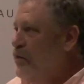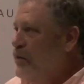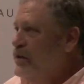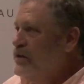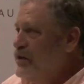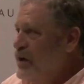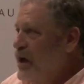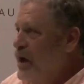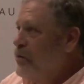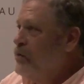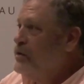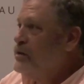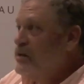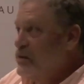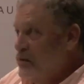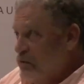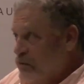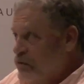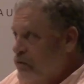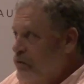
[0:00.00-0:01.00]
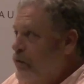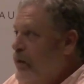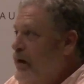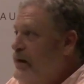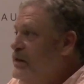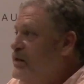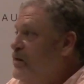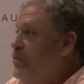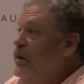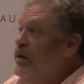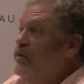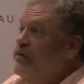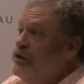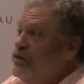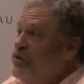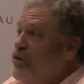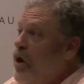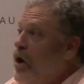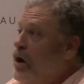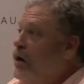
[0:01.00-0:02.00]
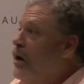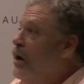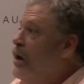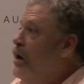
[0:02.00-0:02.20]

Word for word: which I was raised to believe is wrong.